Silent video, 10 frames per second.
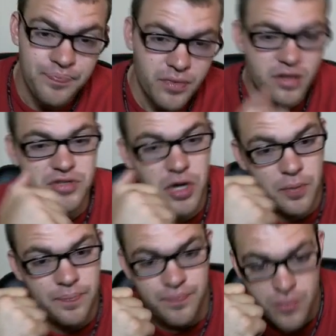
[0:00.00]

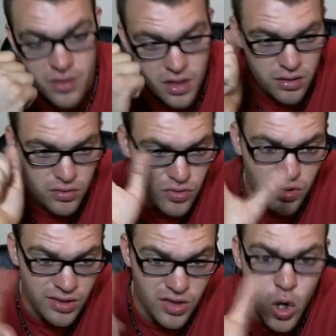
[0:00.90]
So
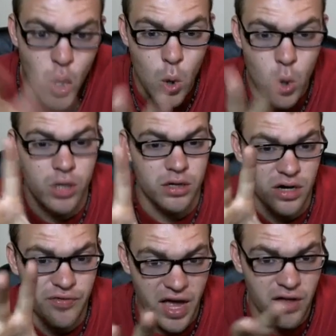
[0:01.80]
the core
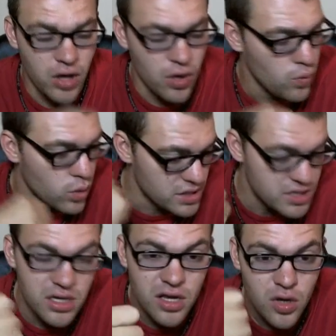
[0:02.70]
of Halo
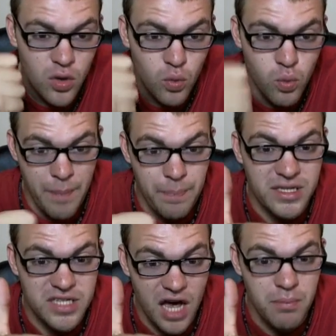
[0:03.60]
was
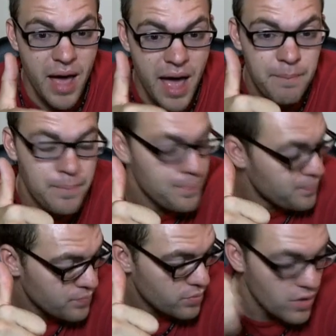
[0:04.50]
weapons on map.
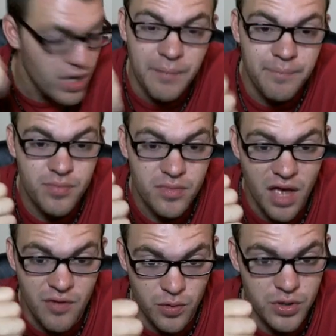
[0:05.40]
Okay,
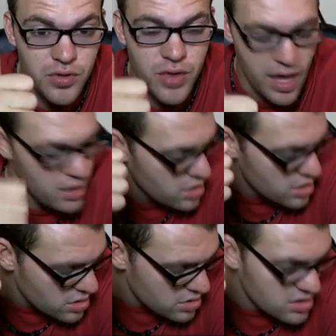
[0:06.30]
everyone knew that.
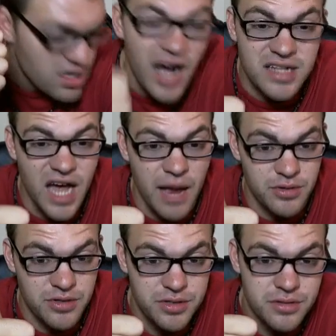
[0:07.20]
On
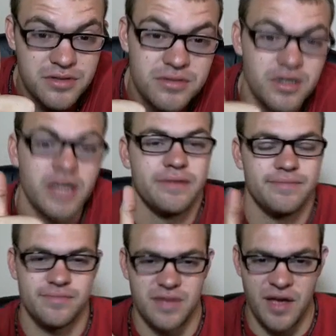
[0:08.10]
timers, right?
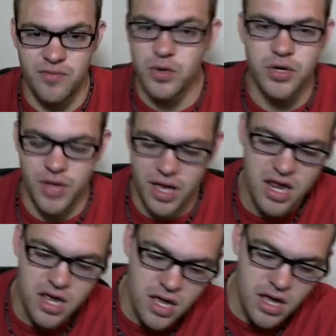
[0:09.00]
Everyone knew that.
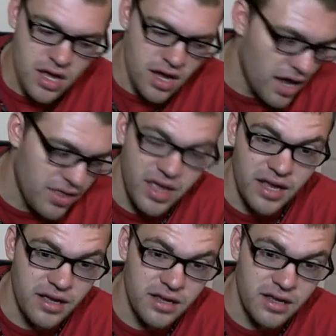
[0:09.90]
I think